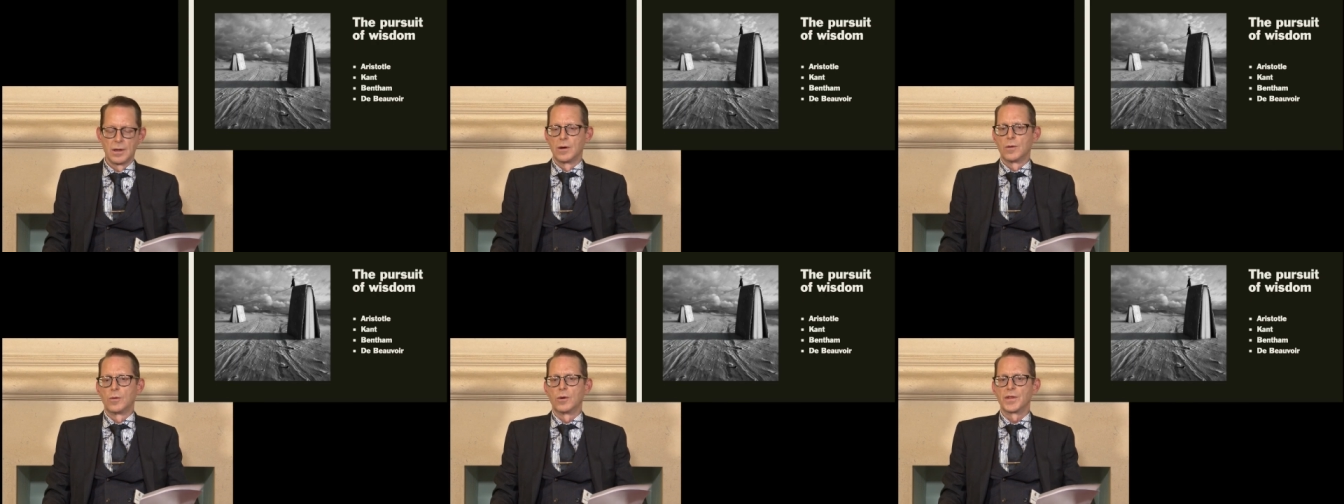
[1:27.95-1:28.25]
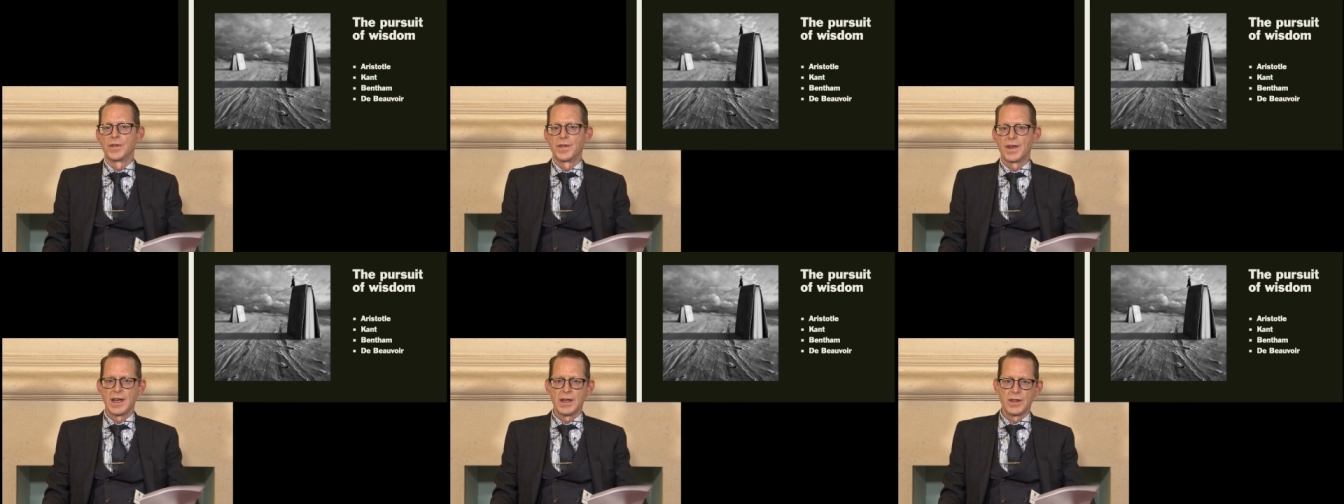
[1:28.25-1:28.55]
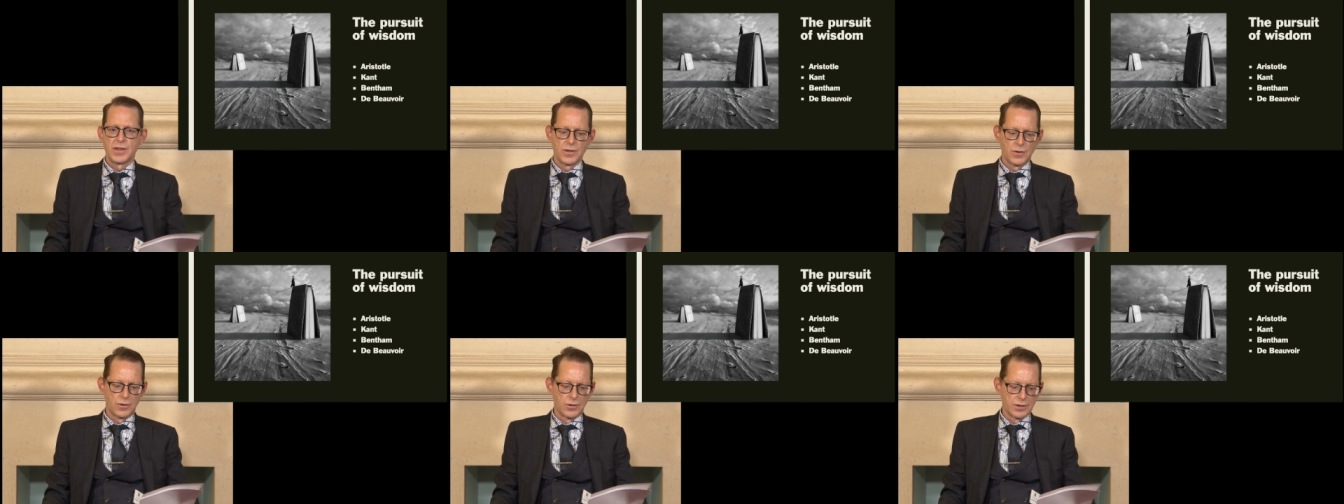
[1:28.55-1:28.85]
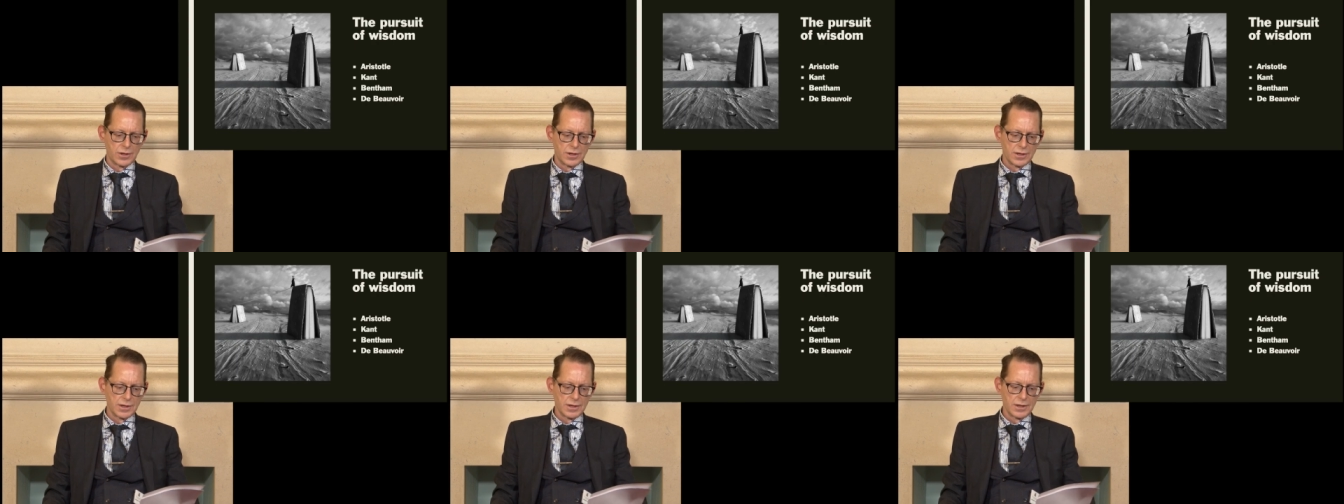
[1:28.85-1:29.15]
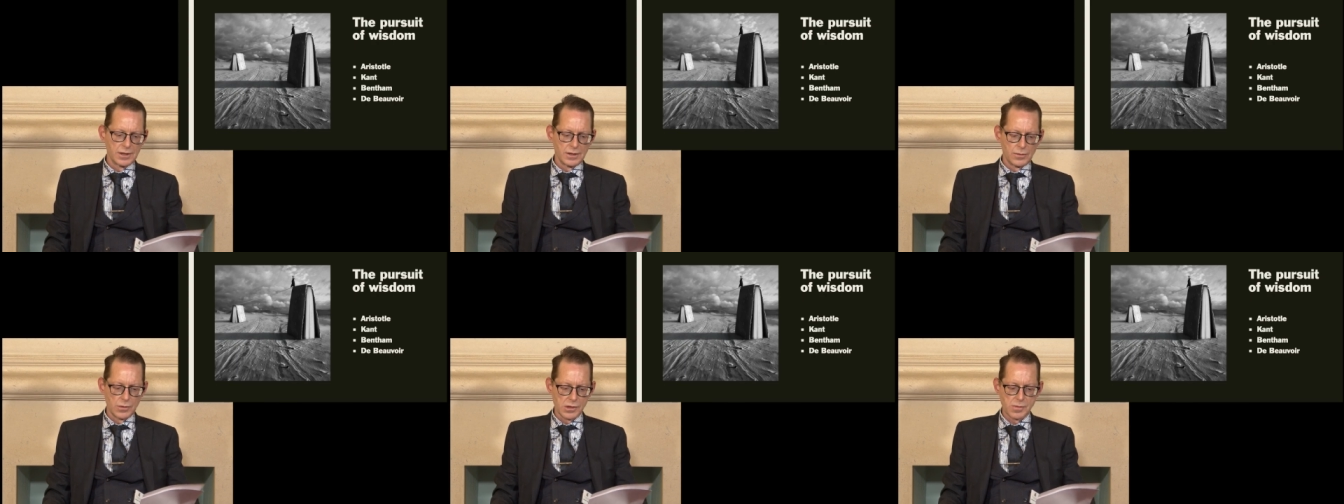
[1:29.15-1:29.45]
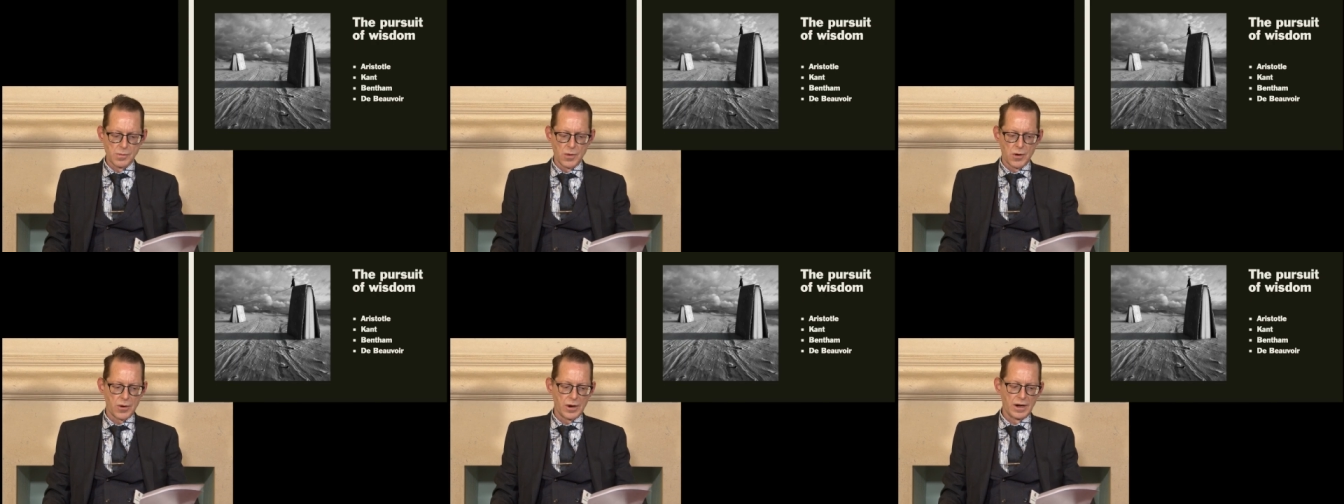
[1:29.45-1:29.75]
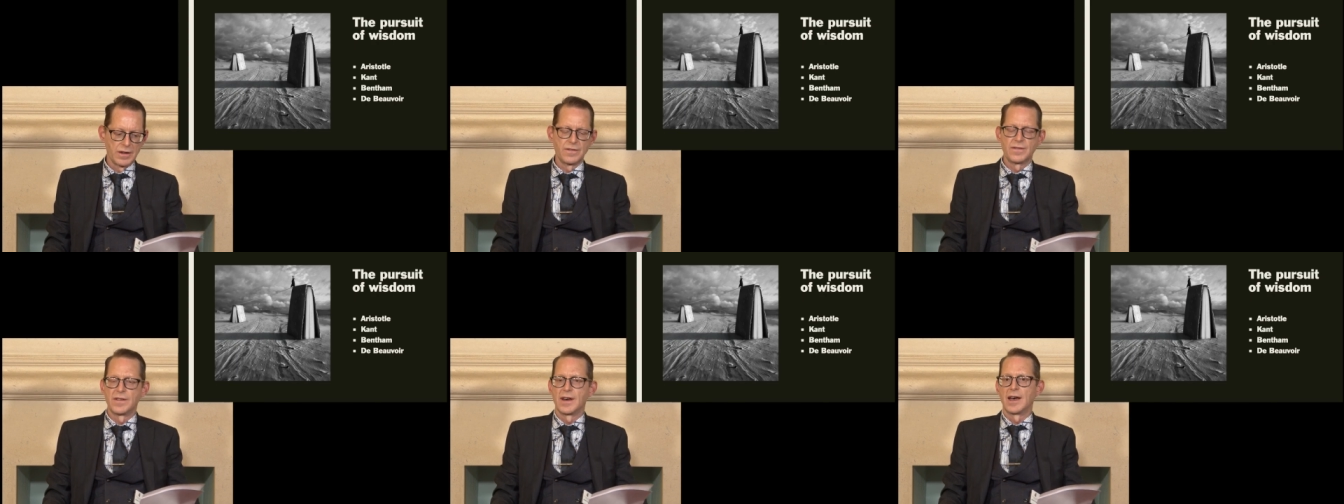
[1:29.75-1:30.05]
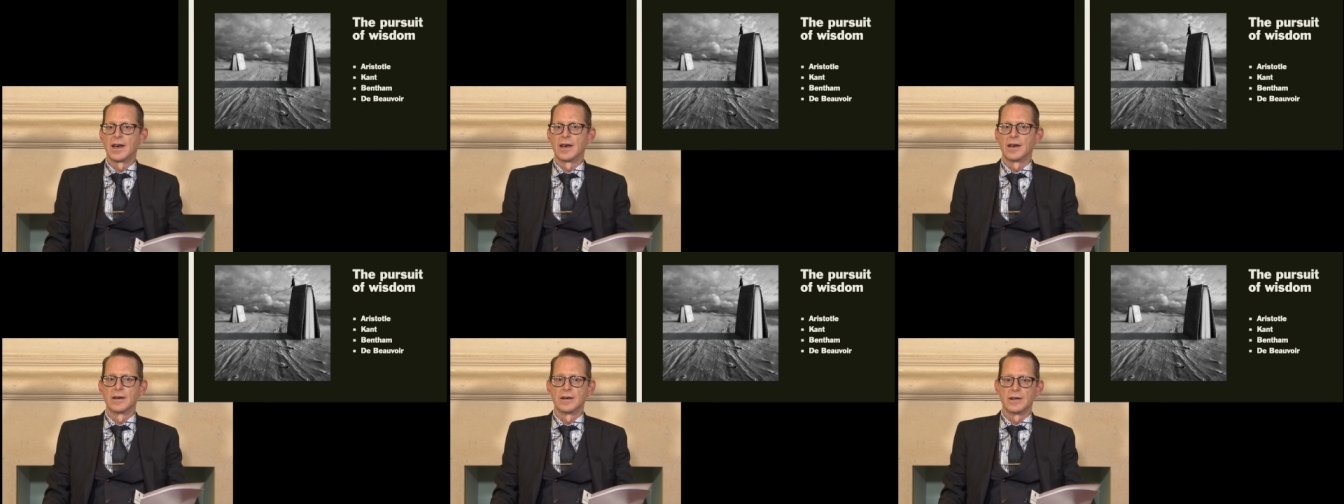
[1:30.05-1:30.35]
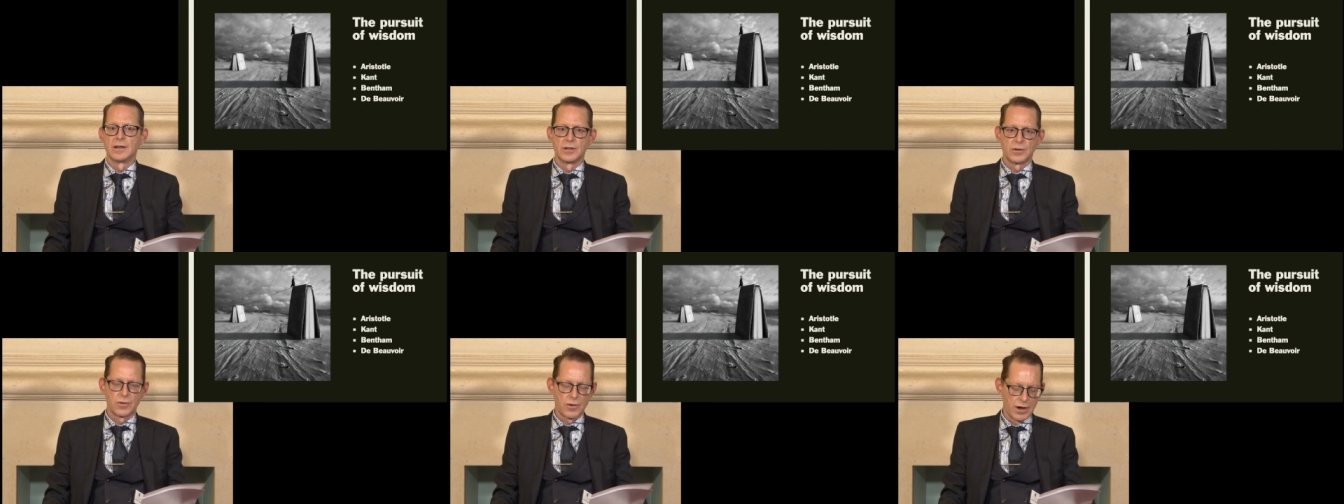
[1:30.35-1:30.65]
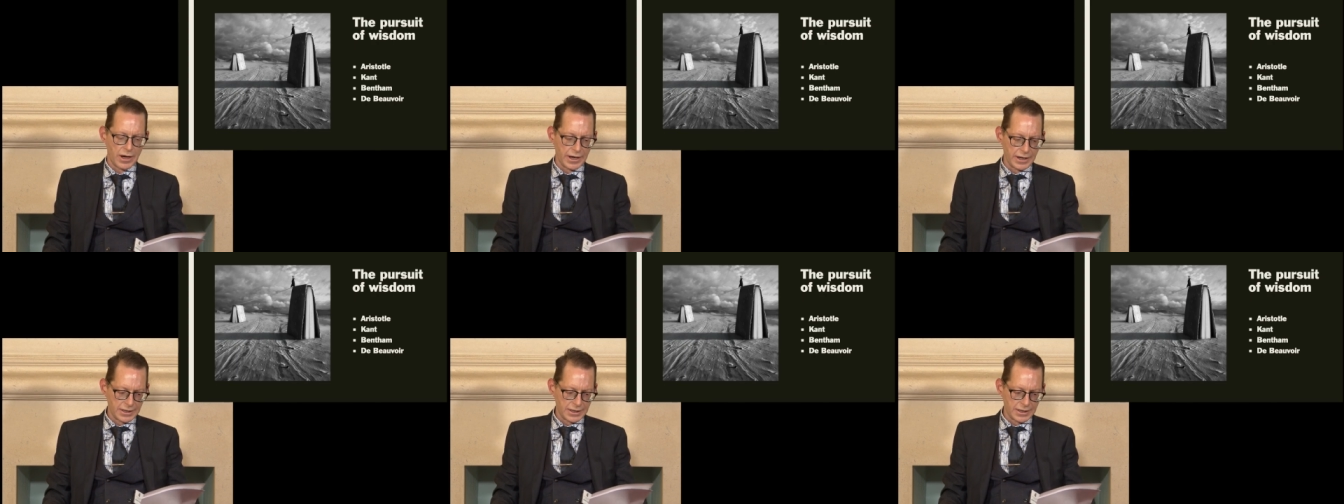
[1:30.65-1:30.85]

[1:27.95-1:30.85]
what they thought was morally fair and right,